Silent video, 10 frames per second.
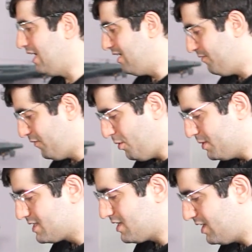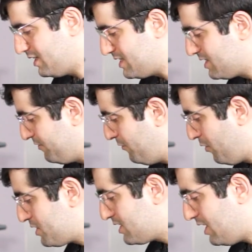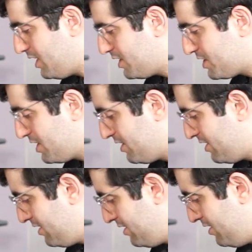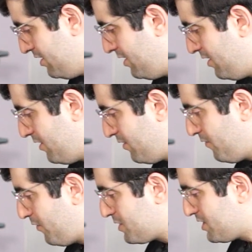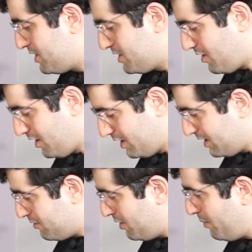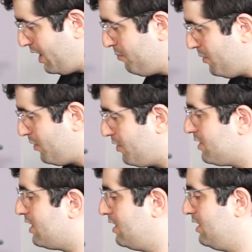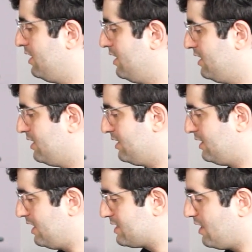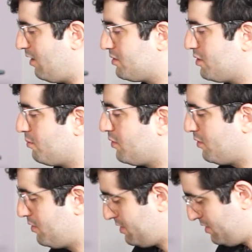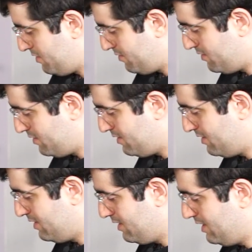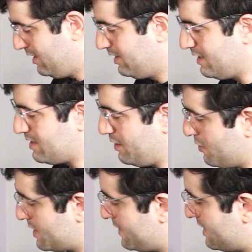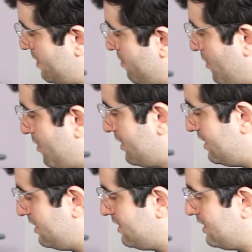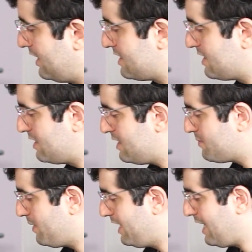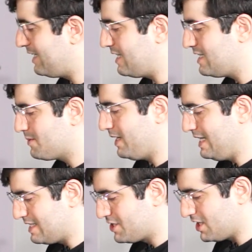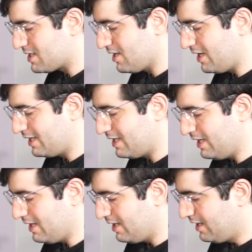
From inside, this is the force touch. Force touch is connected to the main board. There's the audio port. There's the USB-C port. There's the display, and the display is just like the